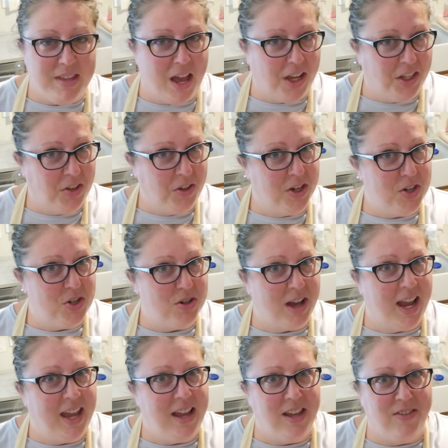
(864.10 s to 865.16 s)
Now you can
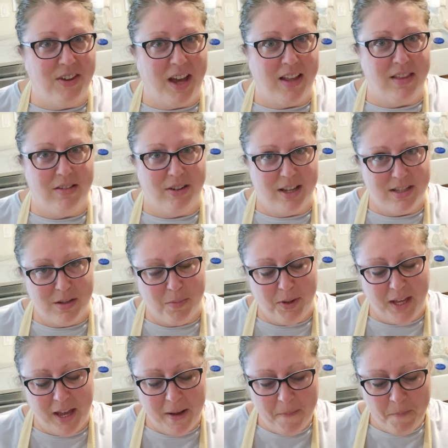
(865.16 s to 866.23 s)
try it. You've got the
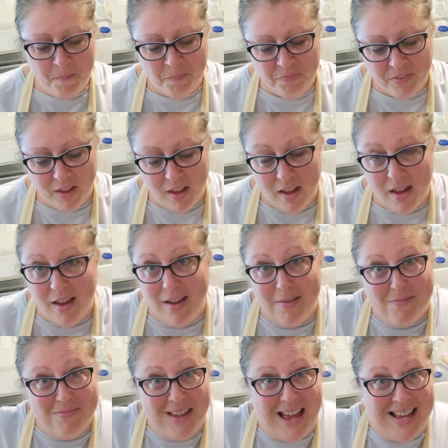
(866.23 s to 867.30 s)
recipe.
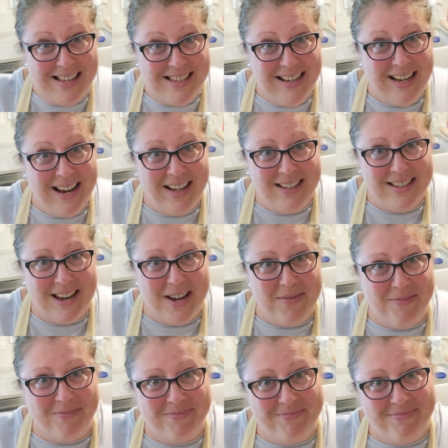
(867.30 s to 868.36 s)
I'll see you next
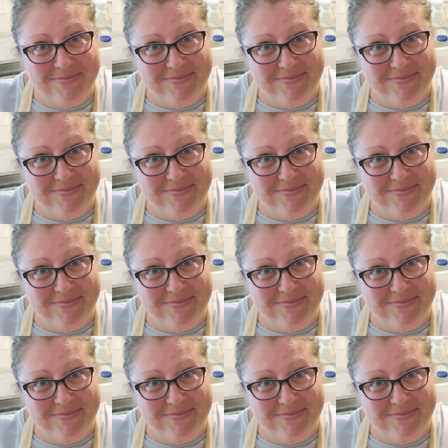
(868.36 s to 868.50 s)
time.